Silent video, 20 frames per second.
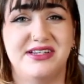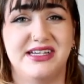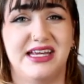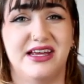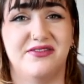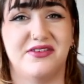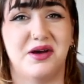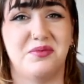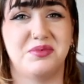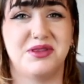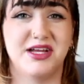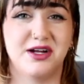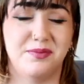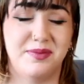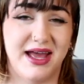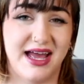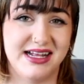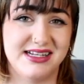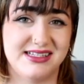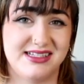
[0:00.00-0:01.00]
to give up their
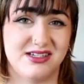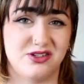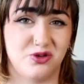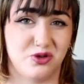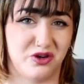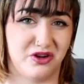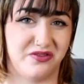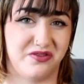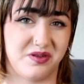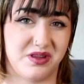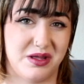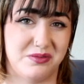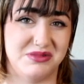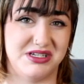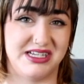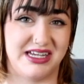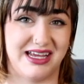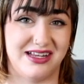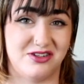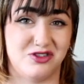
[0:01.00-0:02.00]
pets in order for them
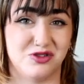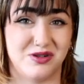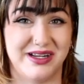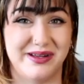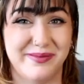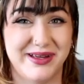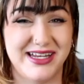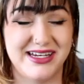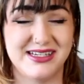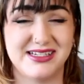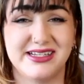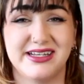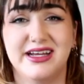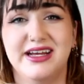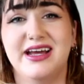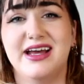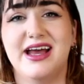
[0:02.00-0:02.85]
to get treatment.